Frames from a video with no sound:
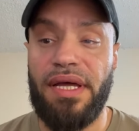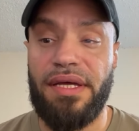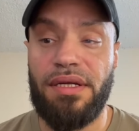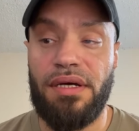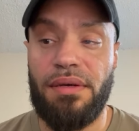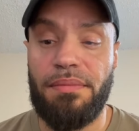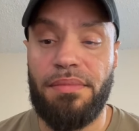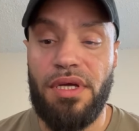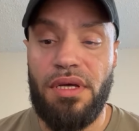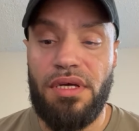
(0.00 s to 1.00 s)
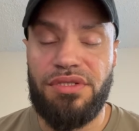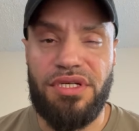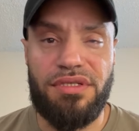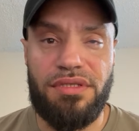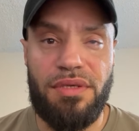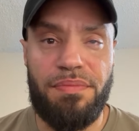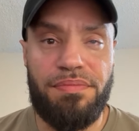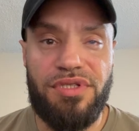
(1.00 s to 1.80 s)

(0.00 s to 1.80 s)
And, um, just to,